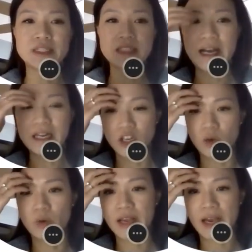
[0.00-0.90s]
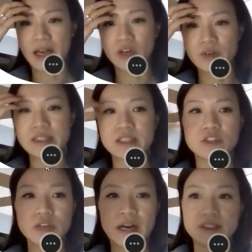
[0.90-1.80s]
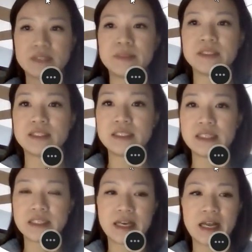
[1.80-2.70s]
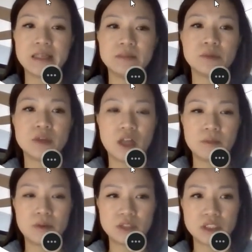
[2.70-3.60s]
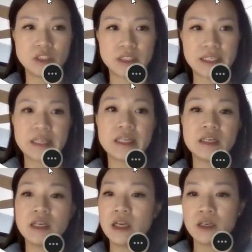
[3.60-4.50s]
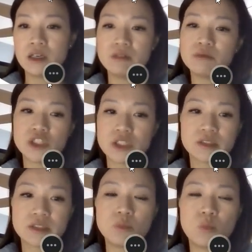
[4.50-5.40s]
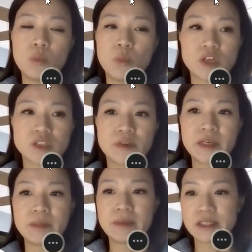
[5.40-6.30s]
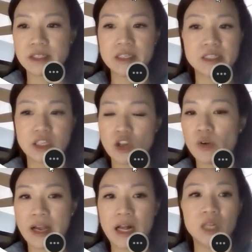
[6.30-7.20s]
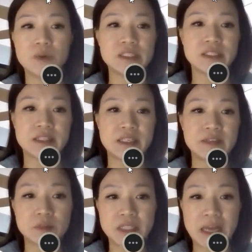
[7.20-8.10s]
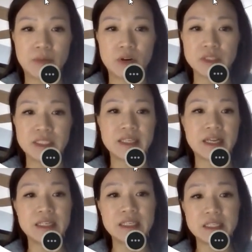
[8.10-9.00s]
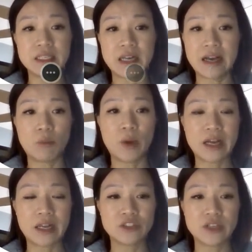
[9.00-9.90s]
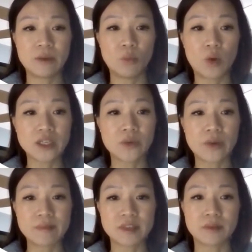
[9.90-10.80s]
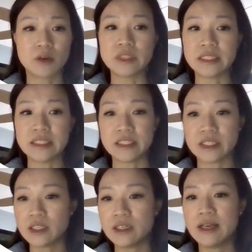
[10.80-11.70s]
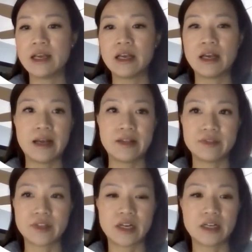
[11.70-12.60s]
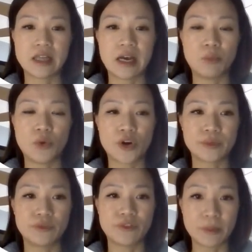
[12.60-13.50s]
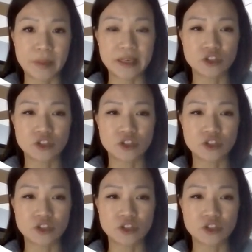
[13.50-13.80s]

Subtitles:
I had a lower calories, you have been seeing that I input a lot of protein shake in it. Which is what works for me because it is a lower calories. It gives me that protein that I needed. I have 101 grams of protein here, and that worked for me.